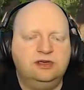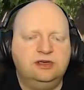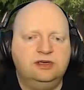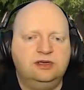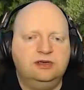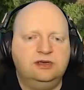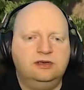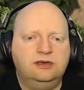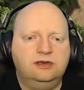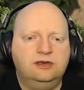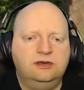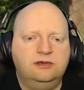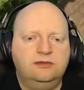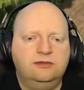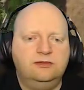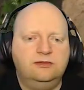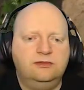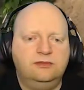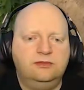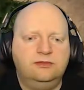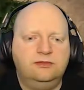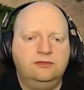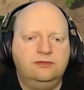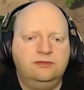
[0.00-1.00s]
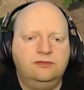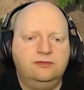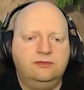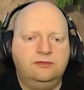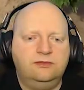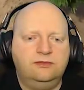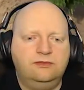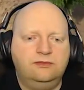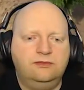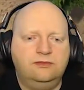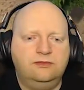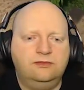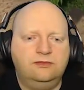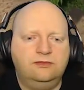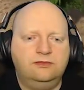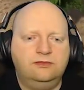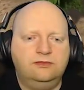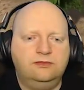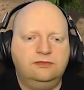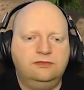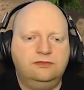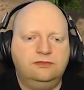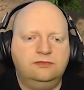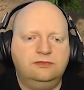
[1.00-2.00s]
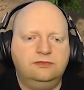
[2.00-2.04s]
Nobody speaks.